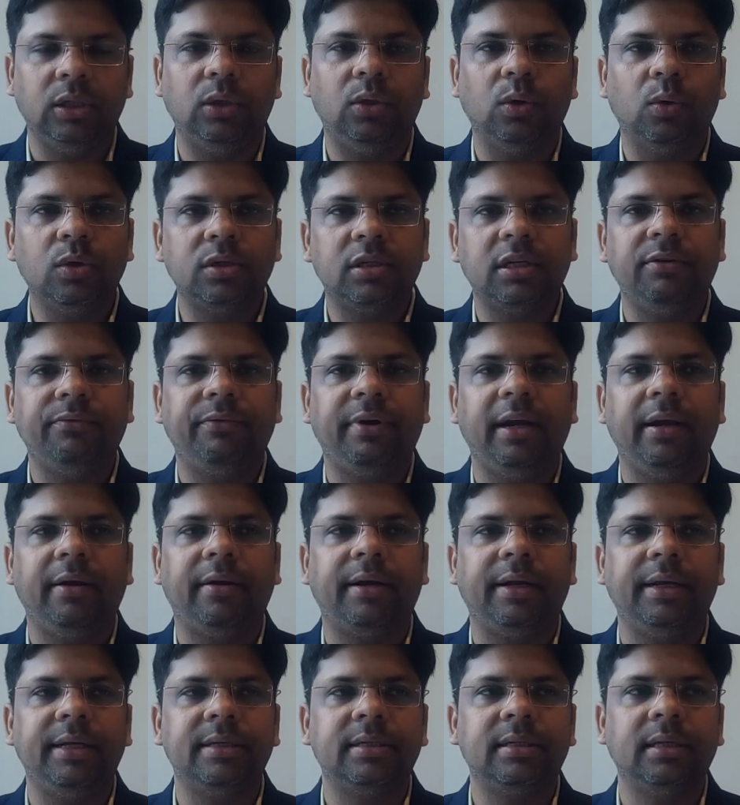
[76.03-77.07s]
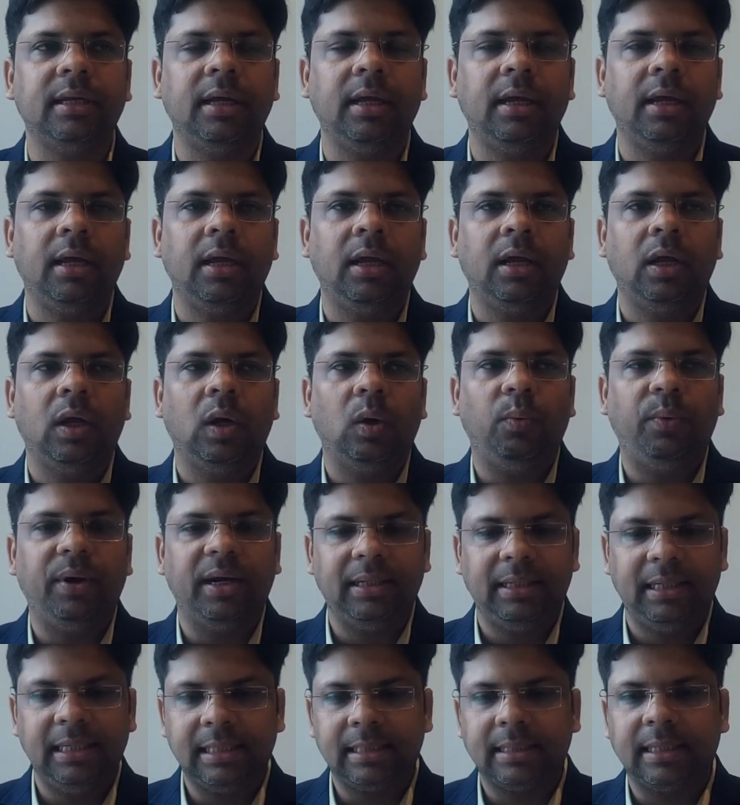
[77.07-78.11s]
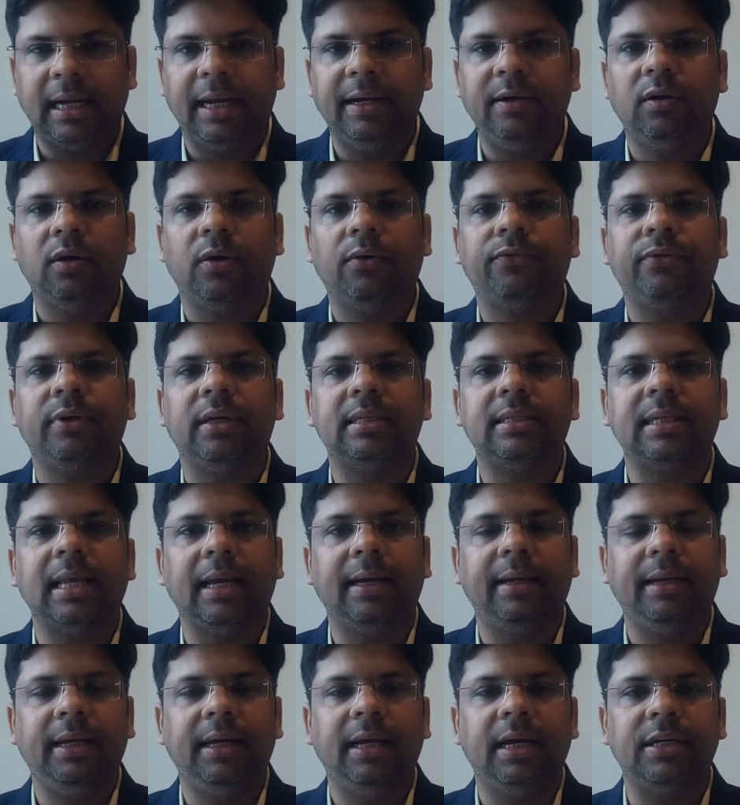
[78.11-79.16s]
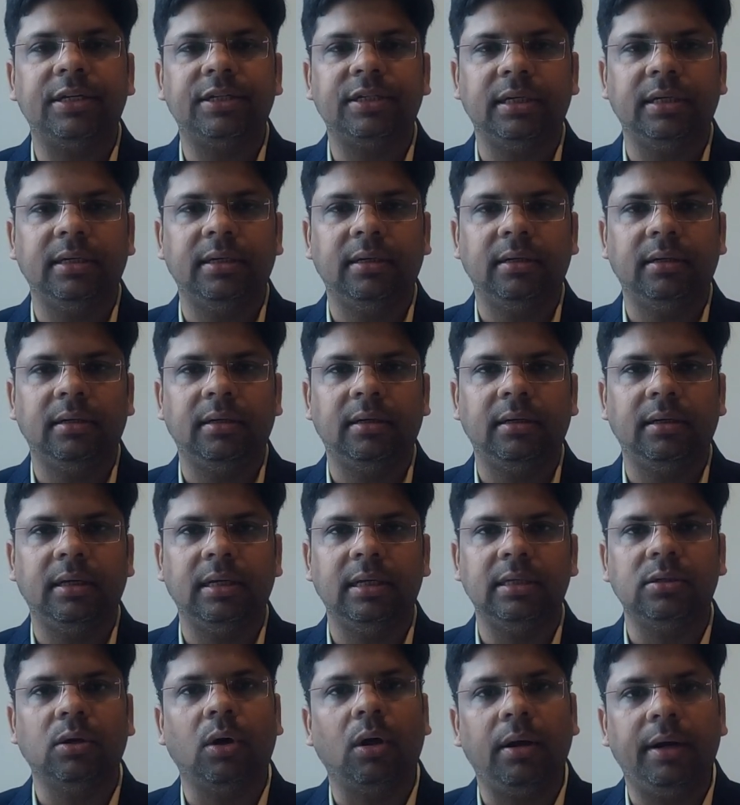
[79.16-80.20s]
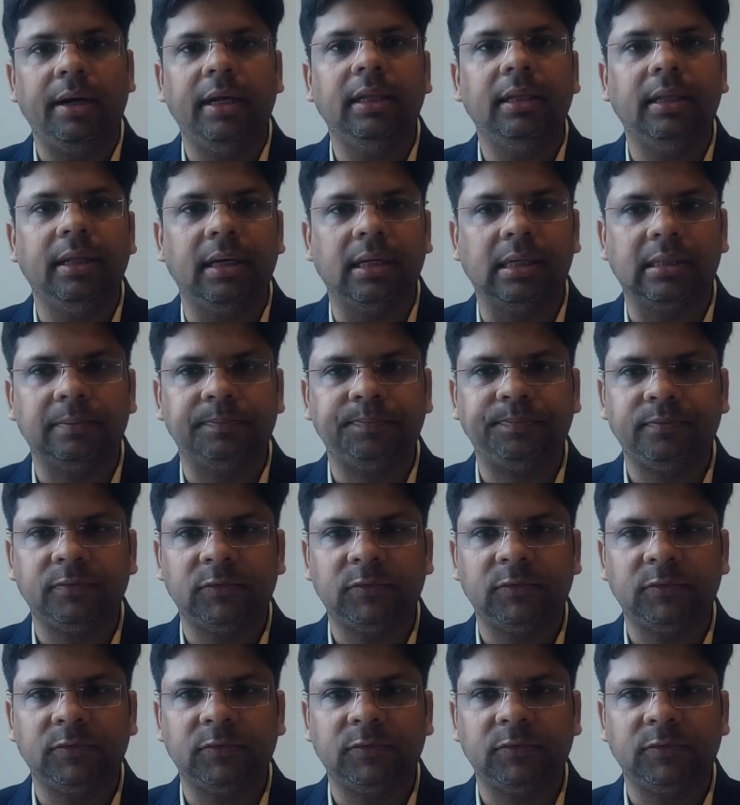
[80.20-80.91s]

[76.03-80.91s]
those inventories where this kind of segregation is already there.